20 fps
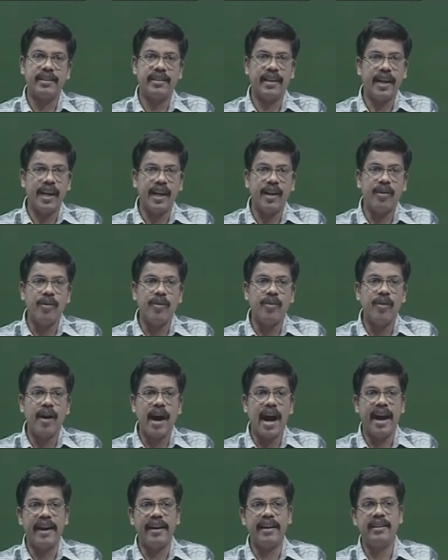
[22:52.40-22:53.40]
the ego
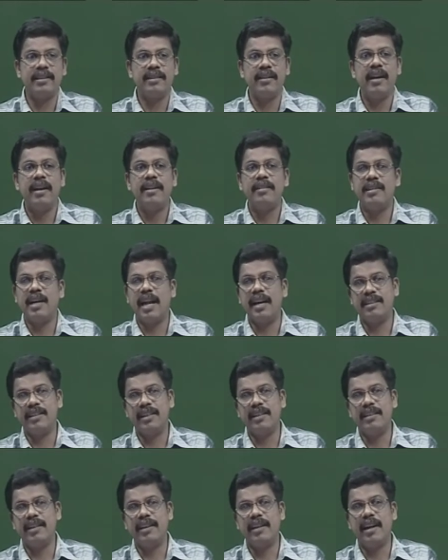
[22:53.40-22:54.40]
and its
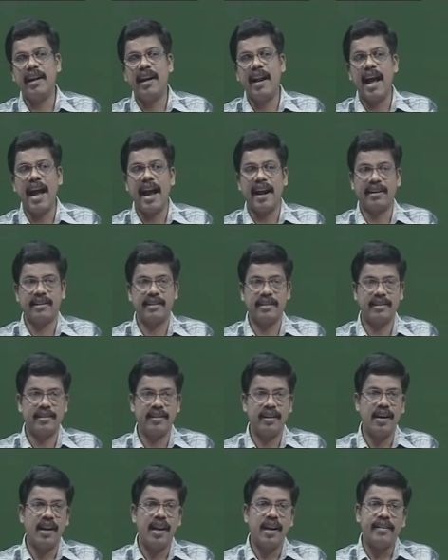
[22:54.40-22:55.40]
transcendental acts.
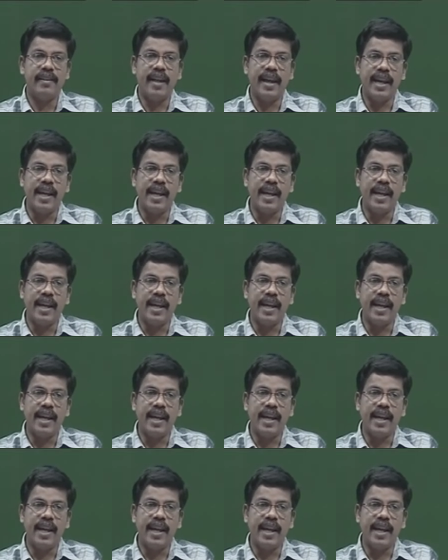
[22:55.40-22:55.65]
The